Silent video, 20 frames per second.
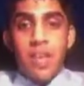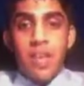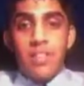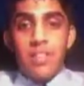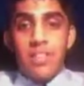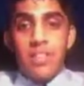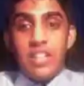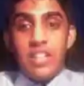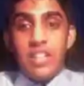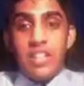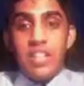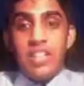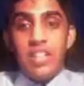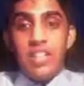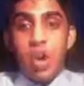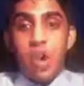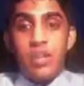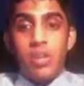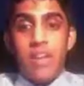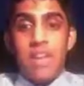This is
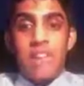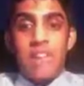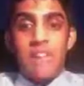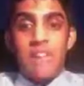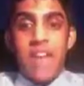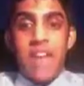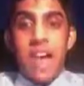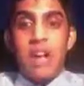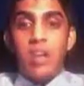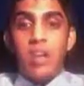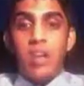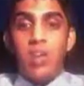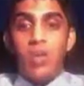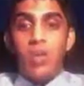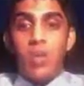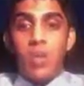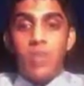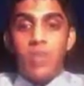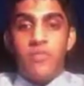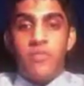called a value
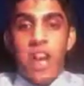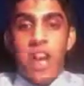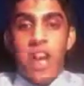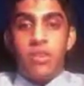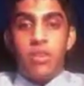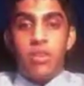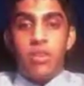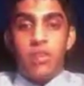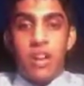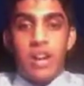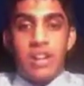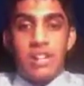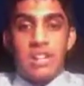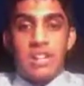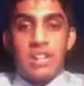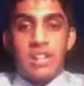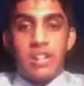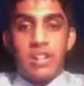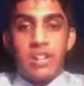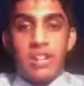or value
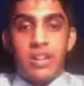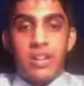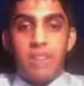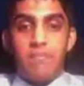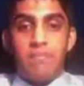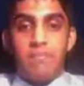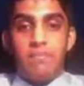criterion.